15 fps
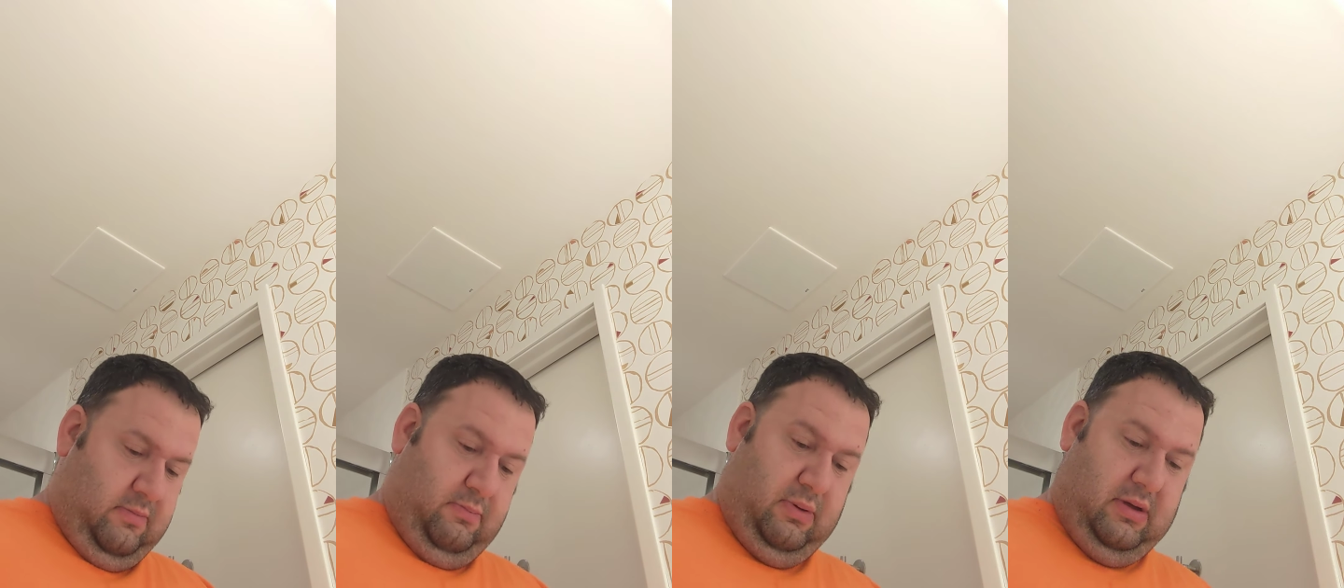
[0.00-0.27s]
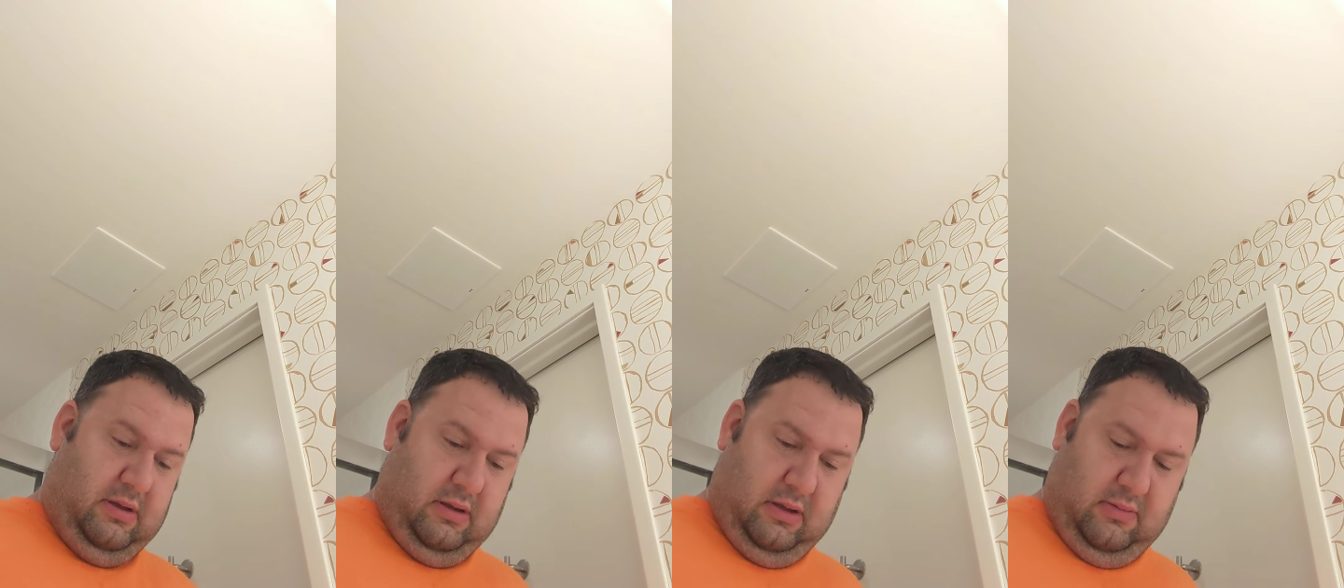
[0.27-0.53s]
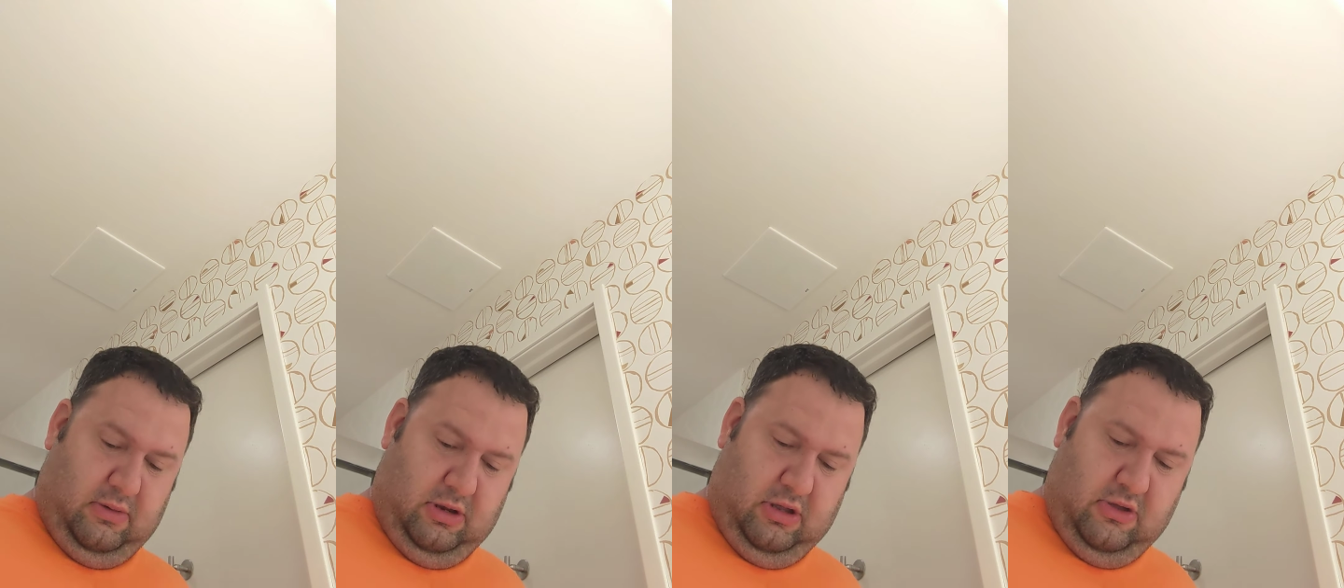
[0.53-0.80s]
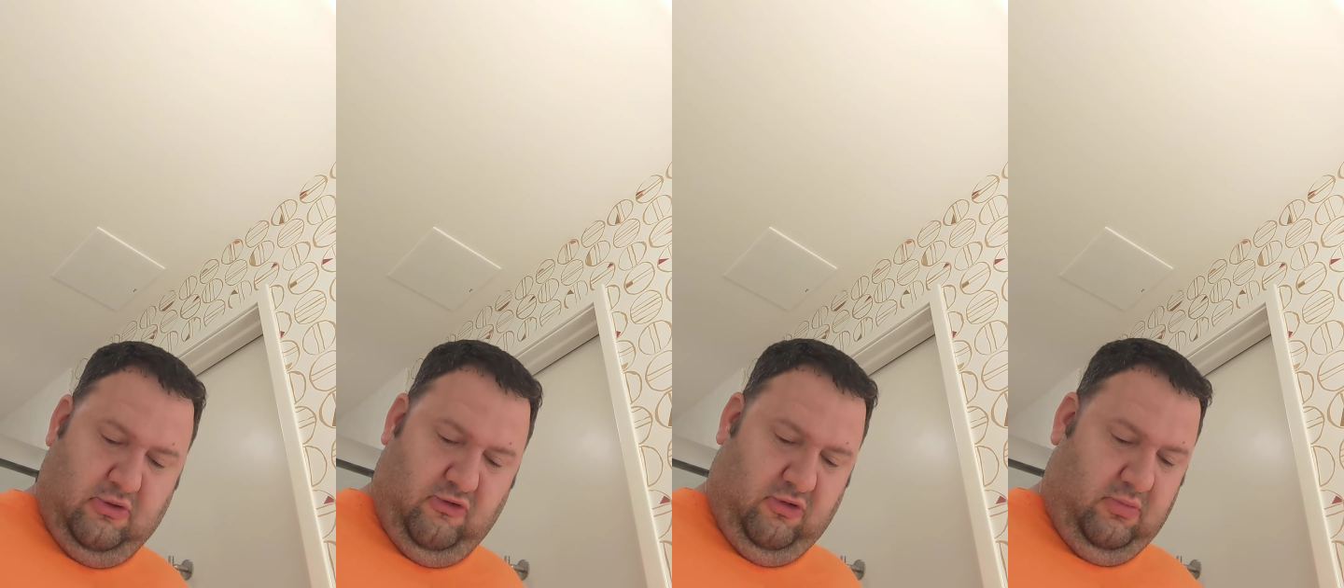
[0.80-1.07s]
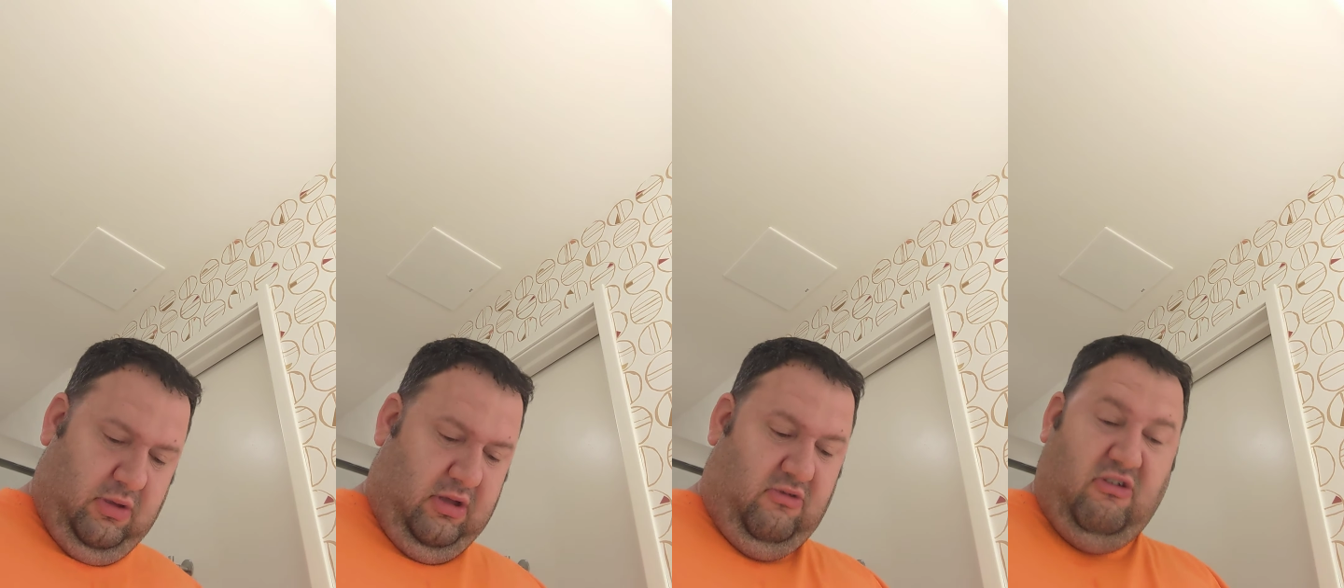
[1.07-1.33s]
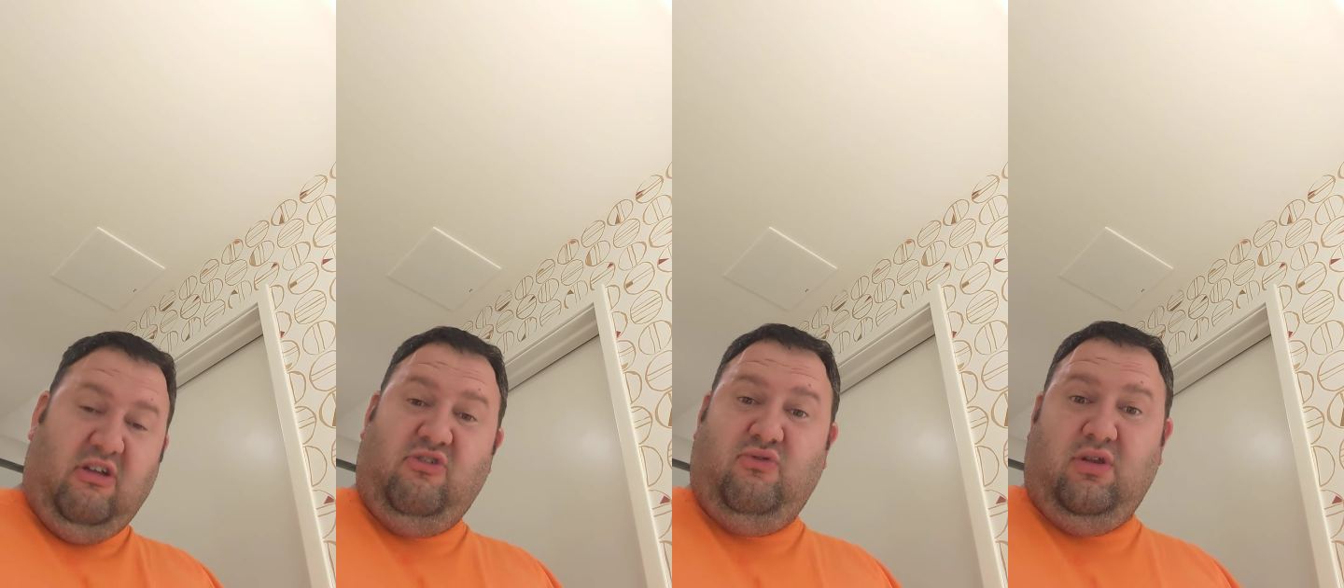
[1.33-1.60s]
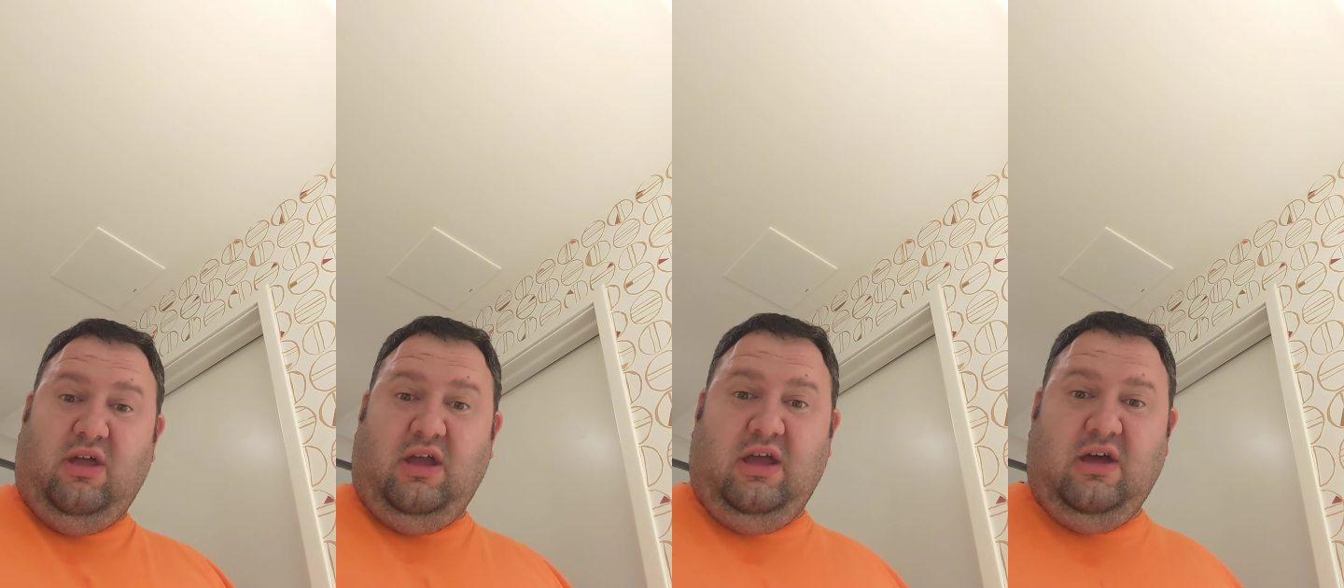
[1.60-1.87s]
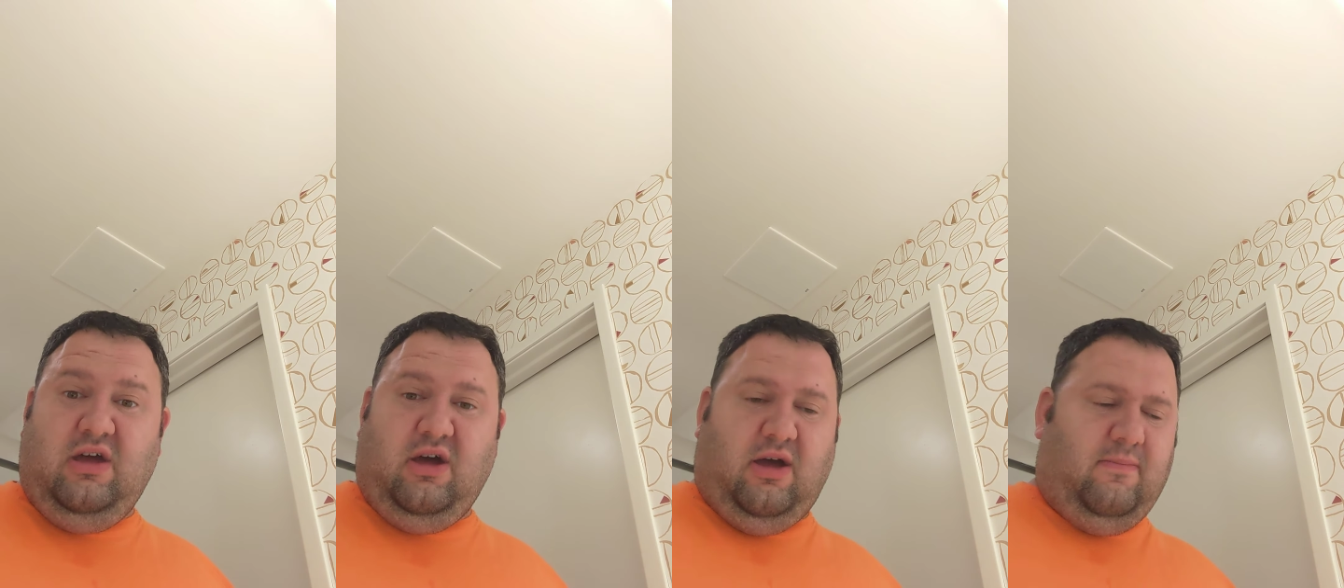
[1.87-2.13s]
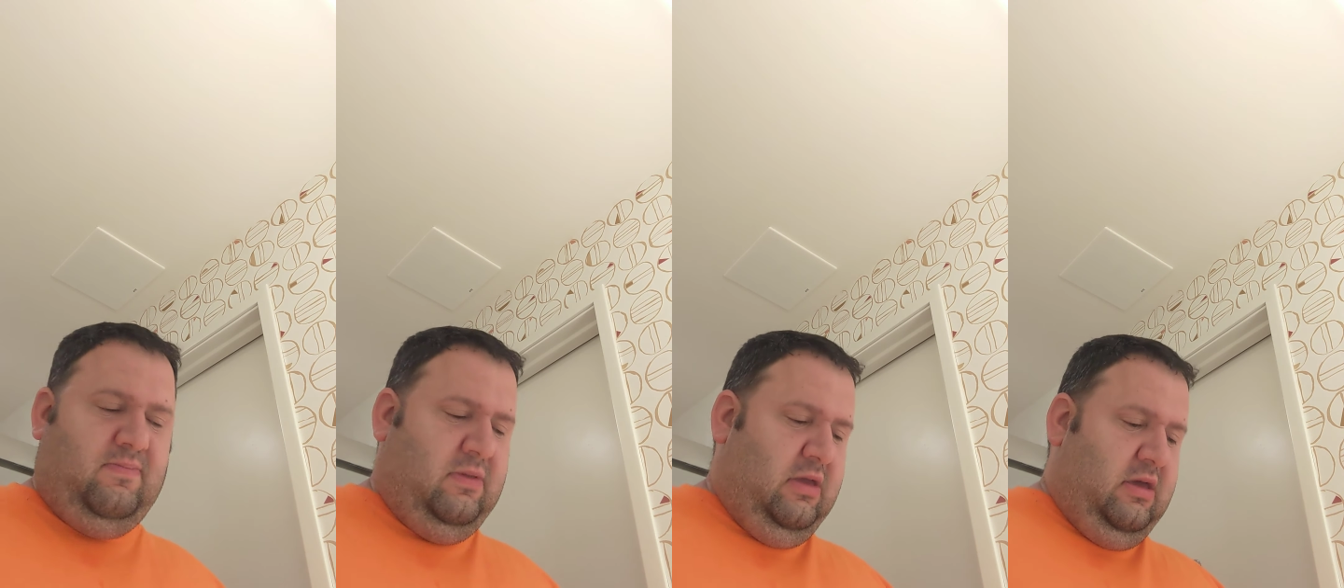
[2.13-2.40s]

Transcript: but I'm going to use them because that's what I got.